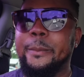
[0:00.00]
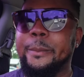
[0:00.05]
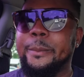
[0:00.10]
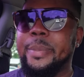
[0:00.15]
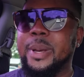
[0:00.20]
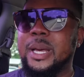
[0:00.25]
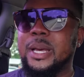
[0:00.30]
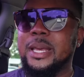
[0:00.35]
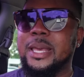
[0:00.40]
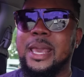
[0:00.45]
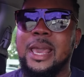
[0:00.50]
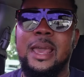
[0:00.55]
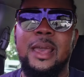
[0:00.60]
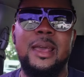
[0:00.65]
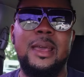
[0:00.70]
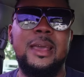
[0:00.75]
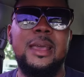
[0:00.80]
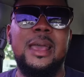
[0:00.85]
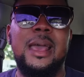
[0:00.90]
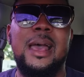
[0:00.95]
But yeah,
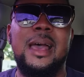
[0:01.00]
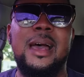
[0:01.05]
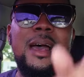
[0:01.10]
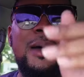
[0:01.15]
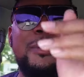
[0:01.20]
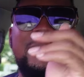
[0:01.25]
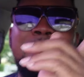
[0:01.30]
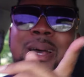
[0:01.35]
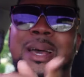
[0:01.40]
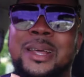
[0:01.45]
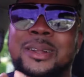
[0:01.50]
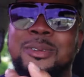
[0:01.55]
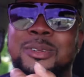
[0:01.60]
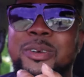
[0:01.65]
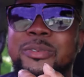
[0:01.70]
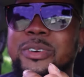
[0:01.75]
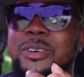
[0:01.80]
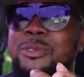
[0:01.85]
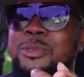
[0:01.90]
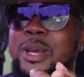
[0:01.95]
I don't
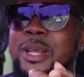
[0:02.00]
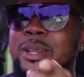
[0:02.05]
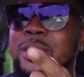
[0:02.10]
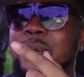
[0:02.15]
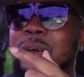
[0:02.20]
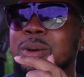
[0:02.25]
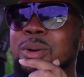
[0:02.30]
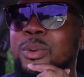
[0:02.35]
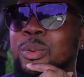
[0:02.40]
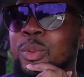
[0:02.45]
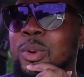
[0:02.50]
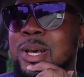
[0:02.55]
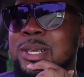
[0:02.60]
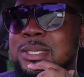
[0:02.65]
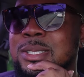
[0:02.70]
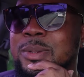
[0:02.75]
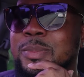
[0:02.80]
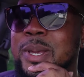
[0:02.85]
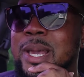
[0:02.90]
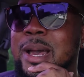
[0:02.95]
know if I ran down
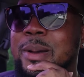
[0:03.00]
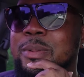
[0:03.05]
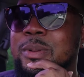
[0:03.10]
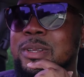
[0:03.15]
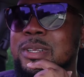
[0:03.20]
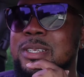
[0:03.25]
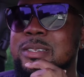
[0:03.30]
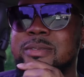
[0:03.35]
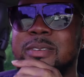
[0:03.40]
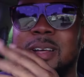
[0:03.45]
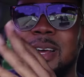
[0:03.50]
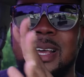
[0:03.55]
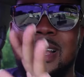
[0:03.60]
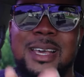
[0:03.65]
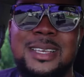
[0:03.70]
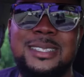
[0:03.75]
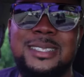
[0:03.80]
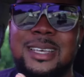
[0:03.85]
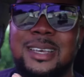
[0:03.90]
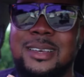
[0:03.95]
what's gonna be happening in this vlog.
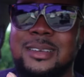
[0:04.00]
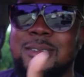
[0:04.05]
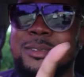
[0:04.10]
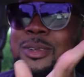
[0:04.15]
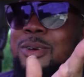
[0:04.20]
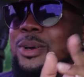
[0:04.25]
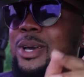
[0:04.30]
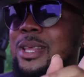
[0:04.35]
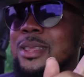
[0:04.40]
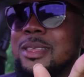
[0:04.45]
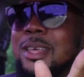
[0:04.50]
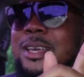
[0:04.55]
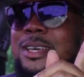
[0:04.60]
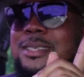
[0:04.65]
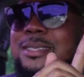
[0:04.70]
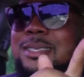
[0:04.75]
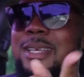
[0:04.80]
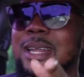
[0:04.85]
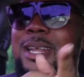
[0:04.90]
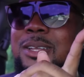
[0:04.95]
I think I
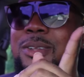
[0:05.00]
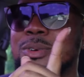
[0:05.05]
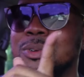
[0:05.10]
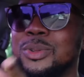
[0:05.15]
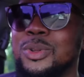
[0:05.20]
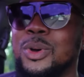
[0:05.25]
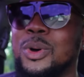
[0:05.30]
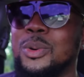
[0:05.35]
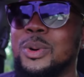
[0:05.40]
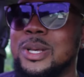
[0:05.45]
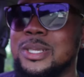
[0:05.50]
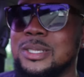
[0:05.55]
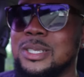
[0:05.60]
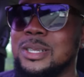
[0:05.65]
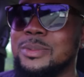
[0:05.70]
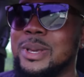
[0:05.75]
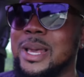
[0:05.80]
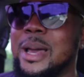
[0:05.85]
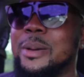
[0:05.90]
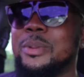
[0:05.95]
said I don't know what's
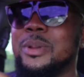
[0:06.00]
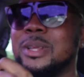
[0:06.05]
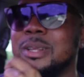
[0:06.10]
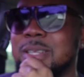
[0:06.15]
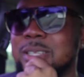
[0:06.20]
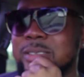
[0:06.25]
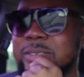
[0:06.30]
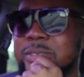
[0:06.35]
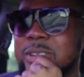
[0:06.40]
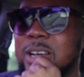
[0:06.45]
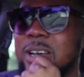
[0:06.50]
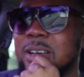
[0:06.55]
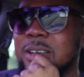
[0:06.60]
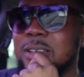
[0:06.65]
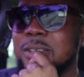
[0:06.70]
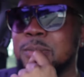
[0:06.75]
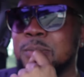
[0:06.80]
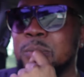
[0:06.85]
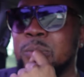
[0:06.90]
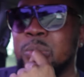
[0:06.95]
gonna be happening in this vlog.
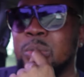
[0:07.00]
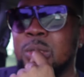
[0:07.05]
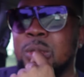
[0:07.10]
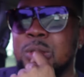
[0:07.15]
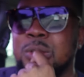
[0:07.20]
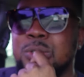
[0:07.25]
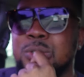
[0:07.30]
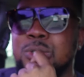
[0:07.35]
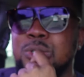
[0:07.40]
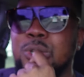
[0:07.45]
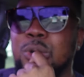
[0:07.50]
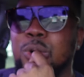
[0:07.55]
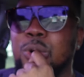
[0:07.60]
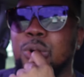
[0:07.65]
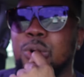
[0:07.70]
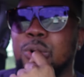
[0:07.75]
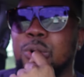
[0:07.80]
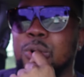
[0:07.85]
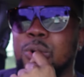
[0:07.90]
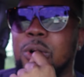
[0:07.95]

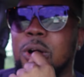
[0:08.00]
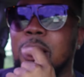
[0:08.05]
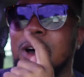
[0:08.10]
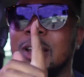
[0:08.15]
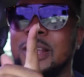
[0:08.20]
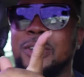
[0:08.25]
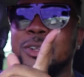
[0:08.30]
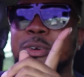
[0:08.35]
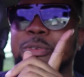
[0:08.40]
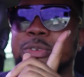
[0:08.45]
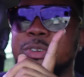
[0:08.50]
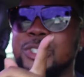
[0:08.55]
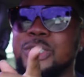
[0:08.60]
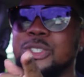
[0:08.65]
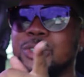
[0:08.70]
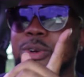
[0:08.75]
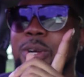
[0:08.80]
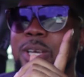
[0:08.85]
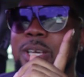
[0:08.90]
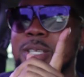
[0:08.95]
So all I know for
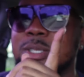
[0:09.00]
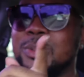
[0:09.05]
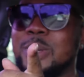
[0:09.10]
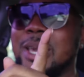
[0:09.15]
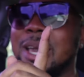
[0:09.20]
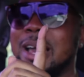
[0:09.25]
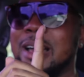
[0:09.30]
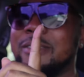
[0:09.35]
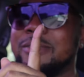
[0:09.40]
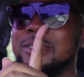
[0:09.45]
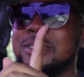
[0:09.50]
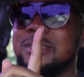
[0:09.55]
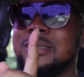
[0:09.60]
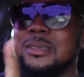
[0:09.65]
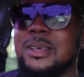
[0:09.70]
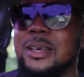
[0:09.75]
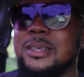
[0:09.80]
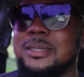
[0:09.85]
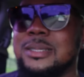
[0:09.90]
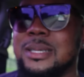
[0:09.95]
sure is we have
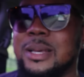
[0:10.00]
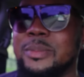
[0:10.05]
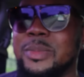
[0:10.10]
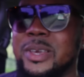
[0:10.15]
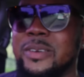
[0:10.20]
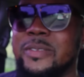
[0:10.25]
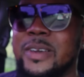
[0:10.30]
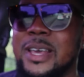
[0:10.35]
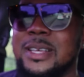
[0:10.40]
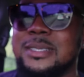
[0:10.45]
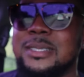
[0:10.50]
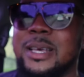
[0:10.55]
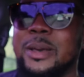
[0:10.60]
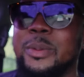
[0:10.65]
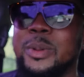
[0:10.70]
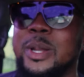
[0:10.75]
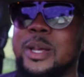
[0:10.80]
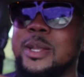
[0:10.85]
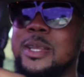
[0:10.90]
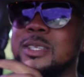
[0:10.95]
some events
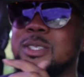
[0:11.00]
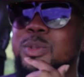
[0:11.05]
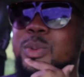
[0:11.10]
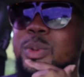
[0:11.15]
coming up this